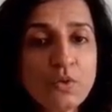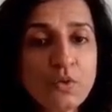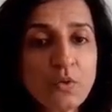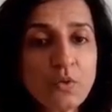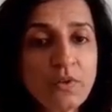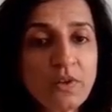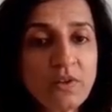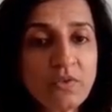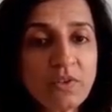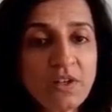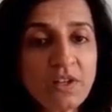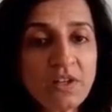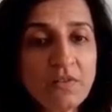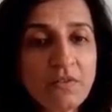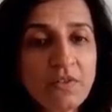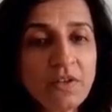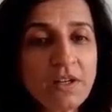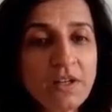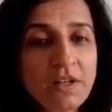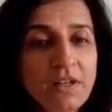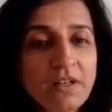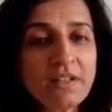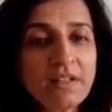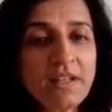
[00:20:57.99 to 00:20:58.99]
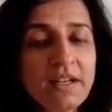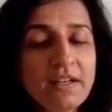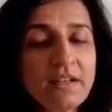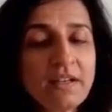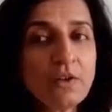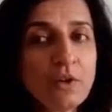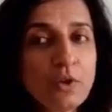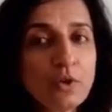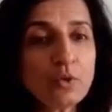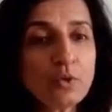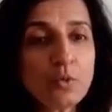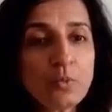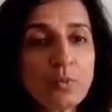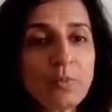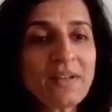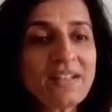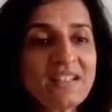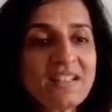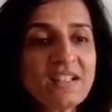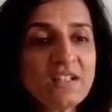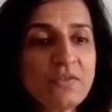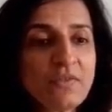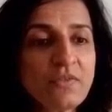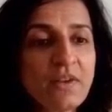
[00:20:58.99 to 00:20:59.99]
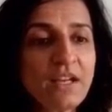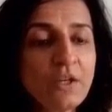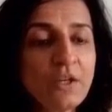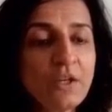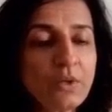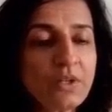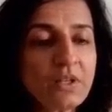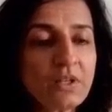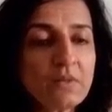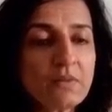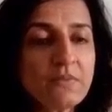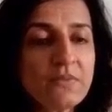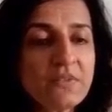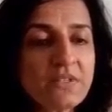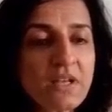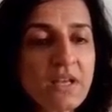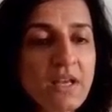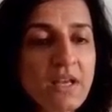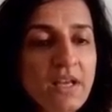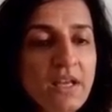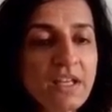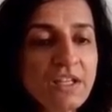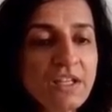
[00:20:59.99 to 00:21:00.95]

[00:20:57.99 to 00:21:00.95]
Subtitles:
So we have converted that into present value terms.